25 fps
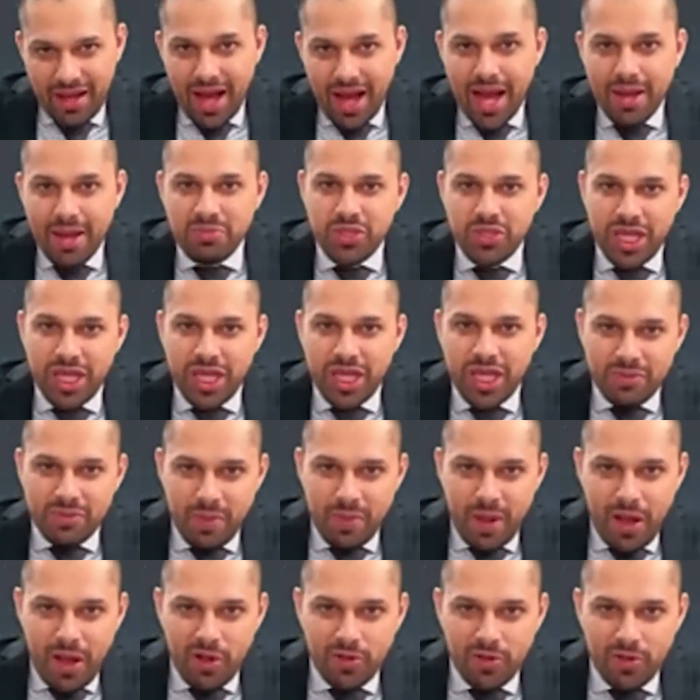I'm James
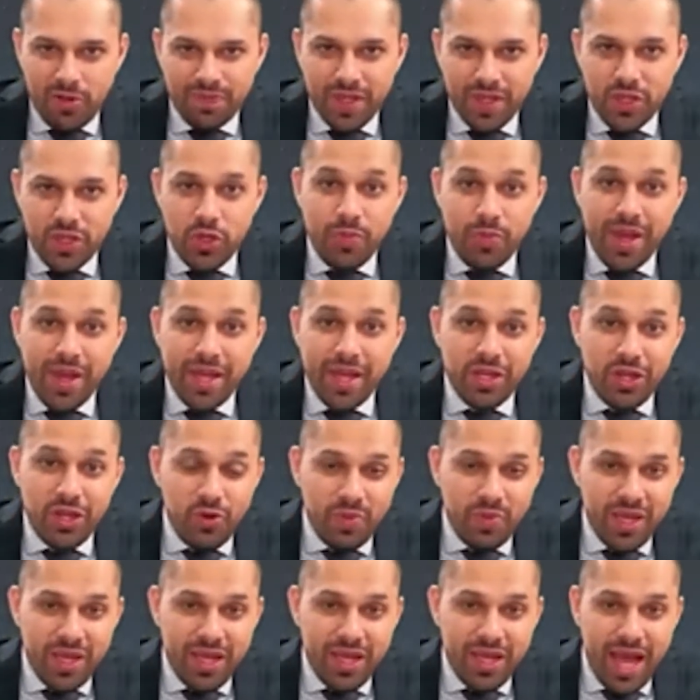Powell. You may know
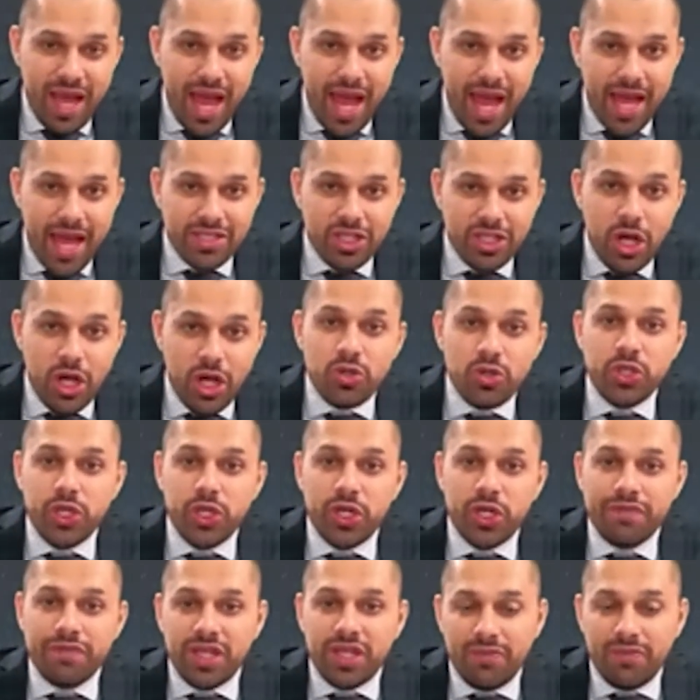me as co-chair
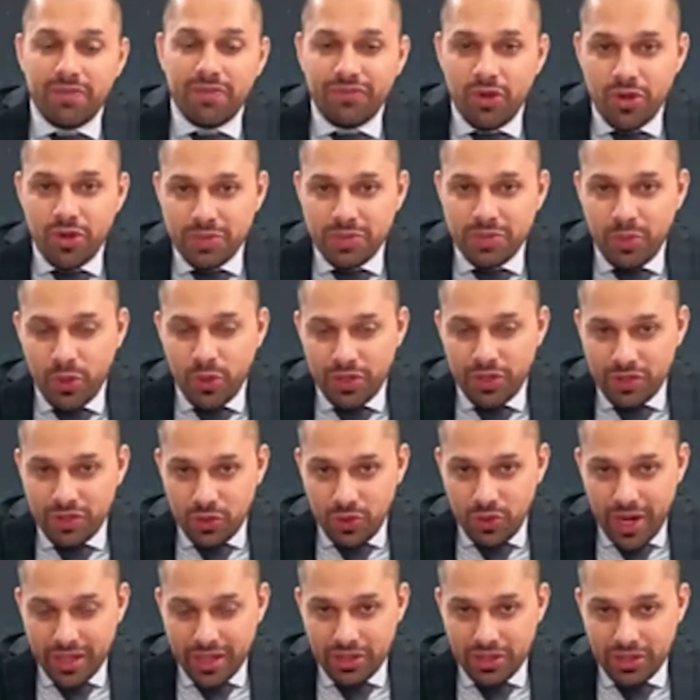of the NumFOCUS Board of
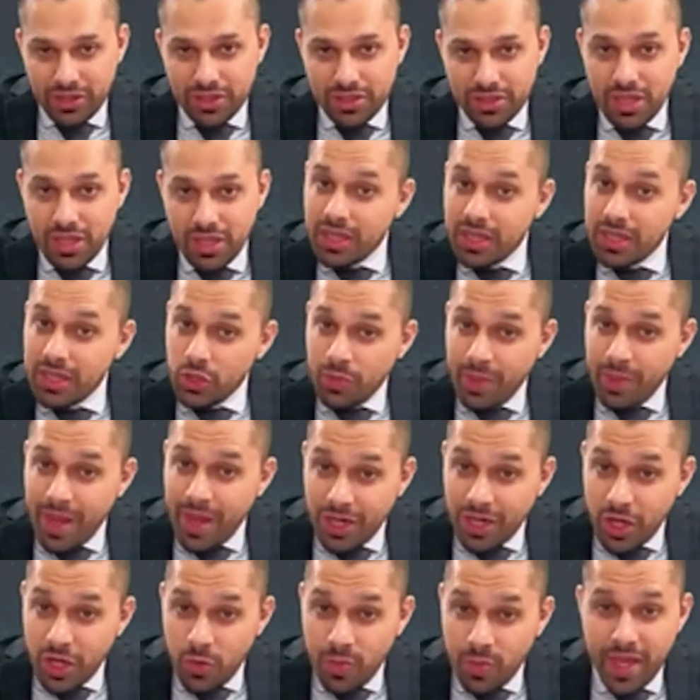Directors. You may
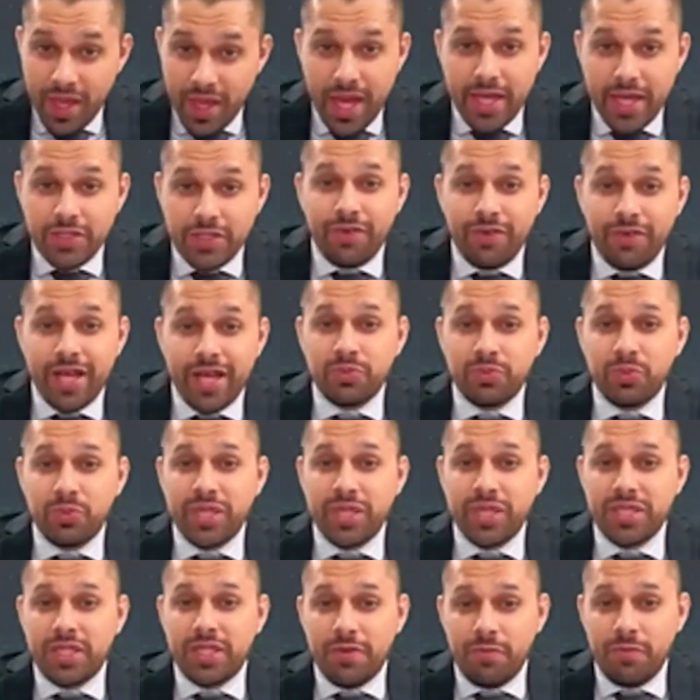know me as vice
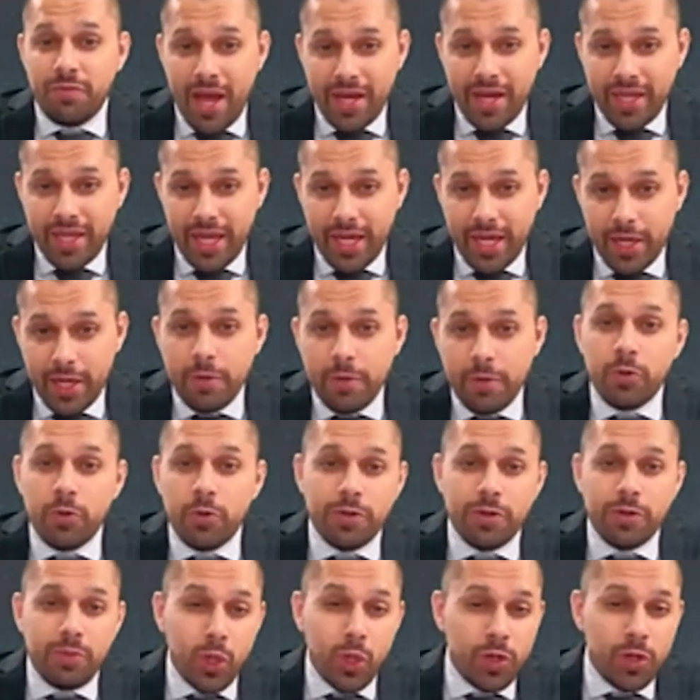president of PyData with a
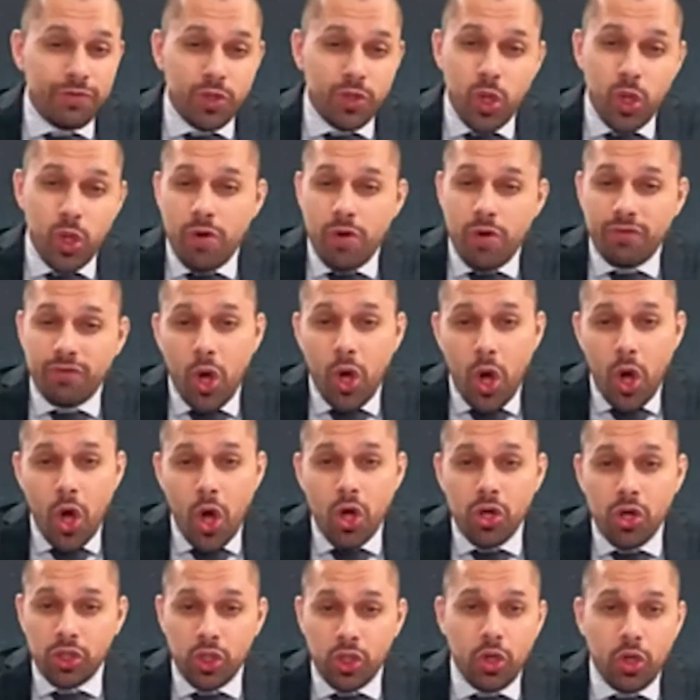purview over
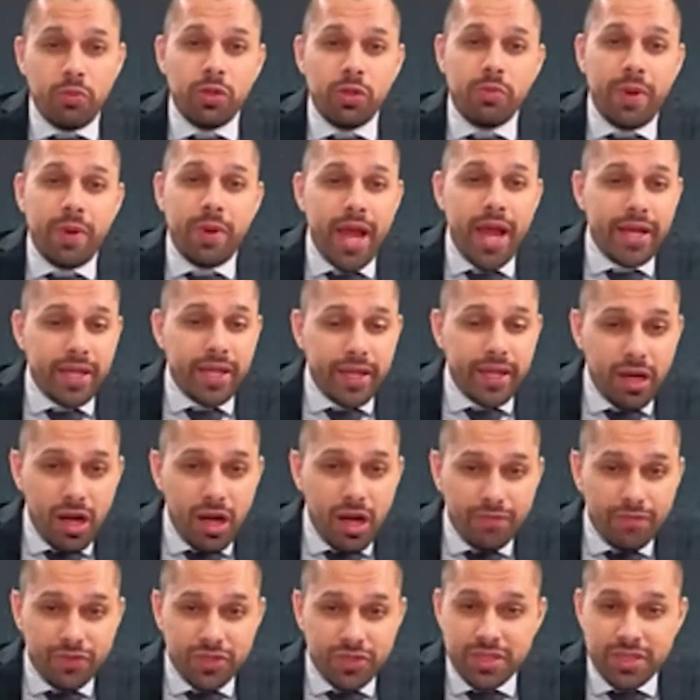all global PyData
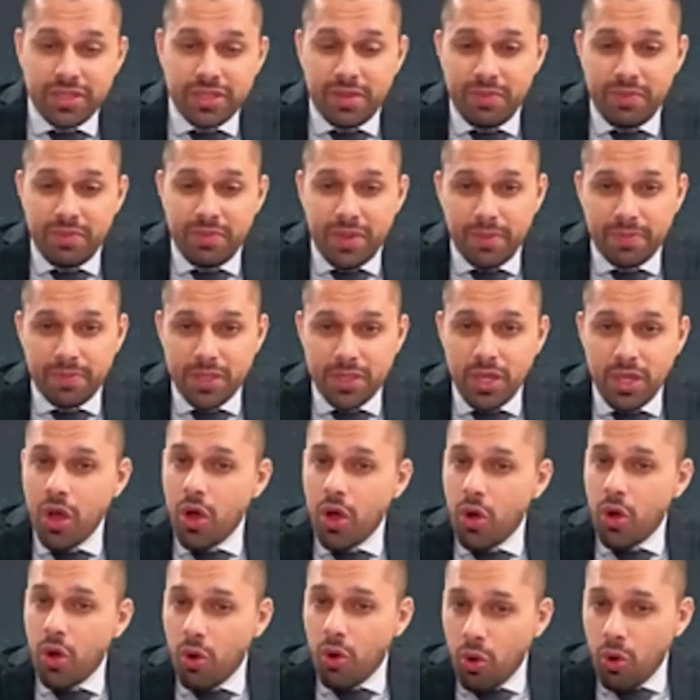conferences and meetups,
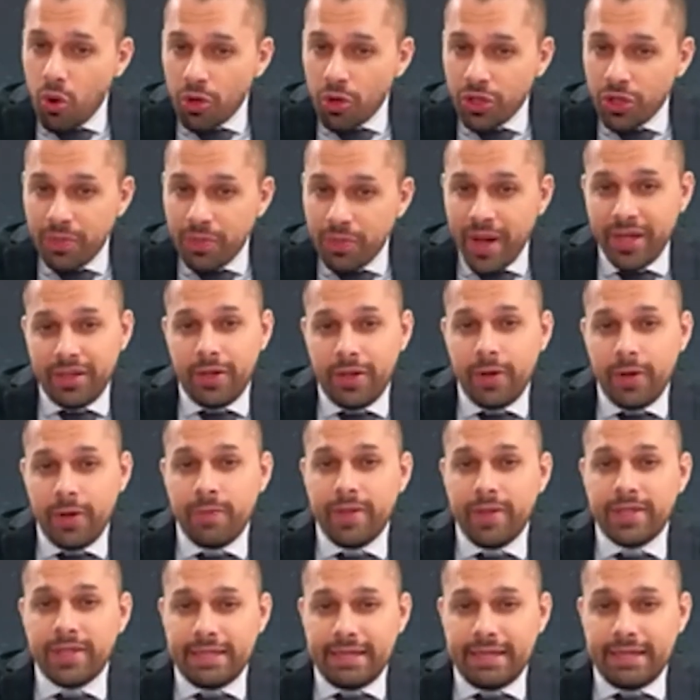or you might know me
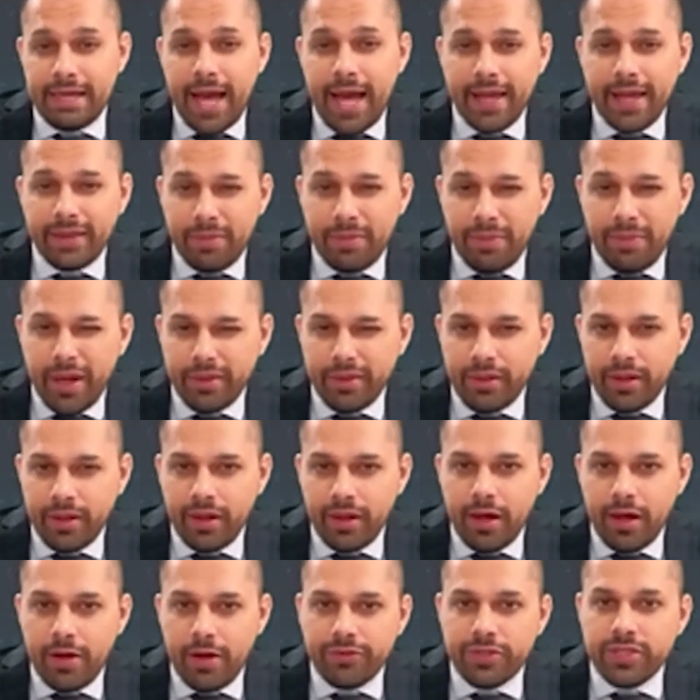as the guy at the Python
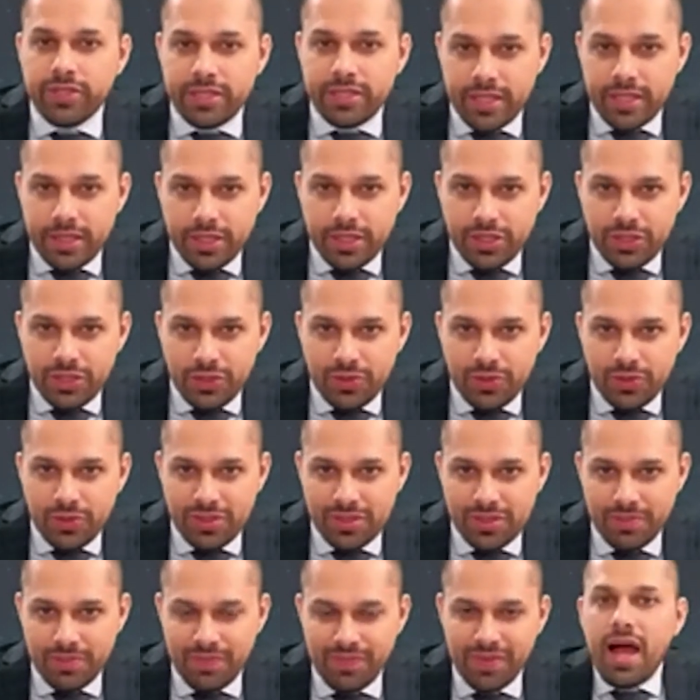conferences in the suit.
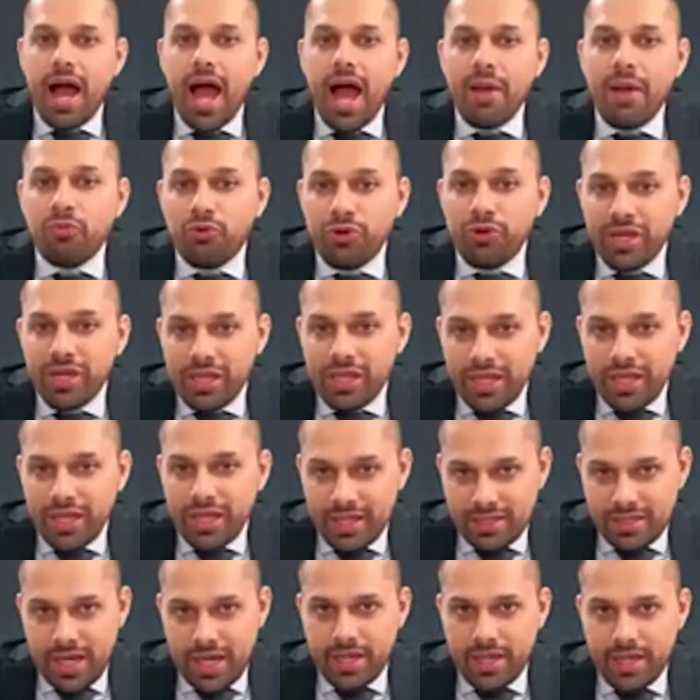I'm really
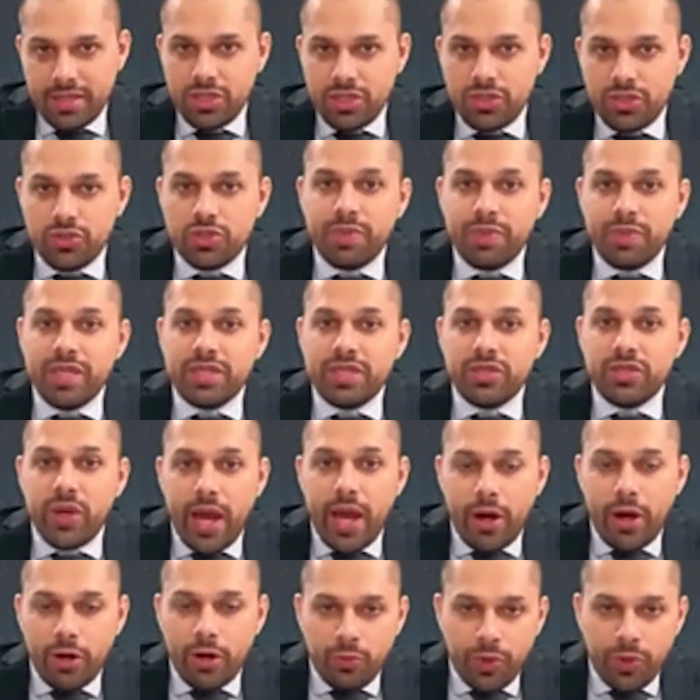excited to speak to
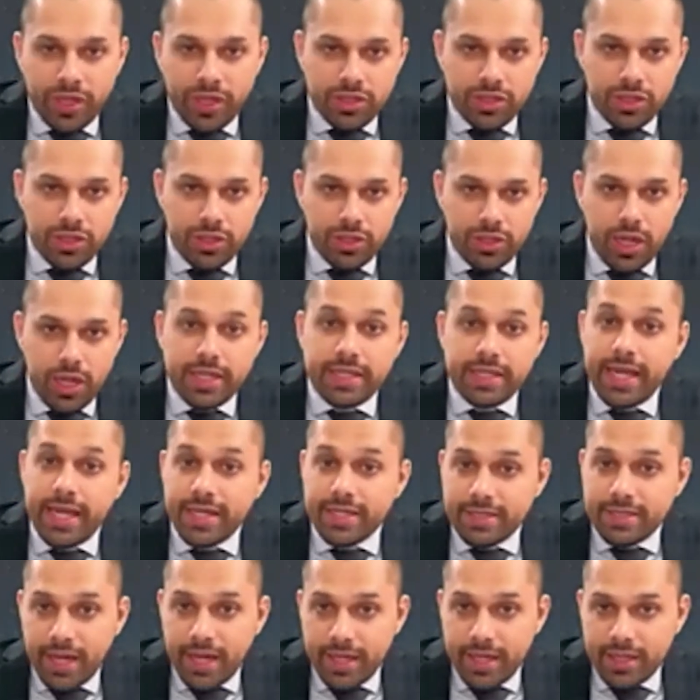Aaron Richter, a data
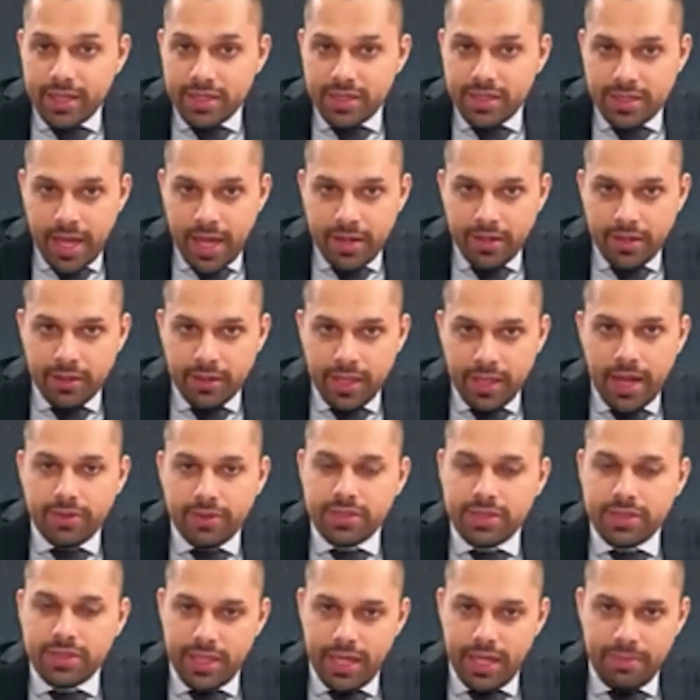scientist at SaturnCloud
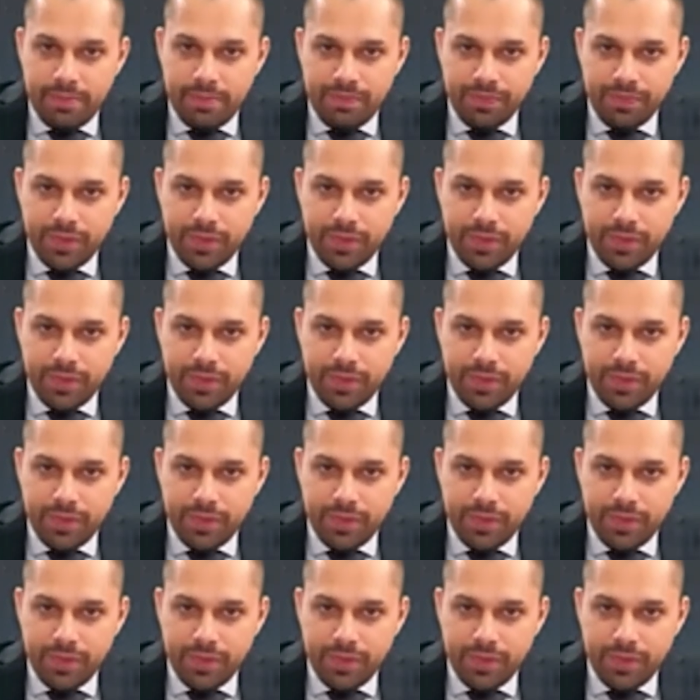today.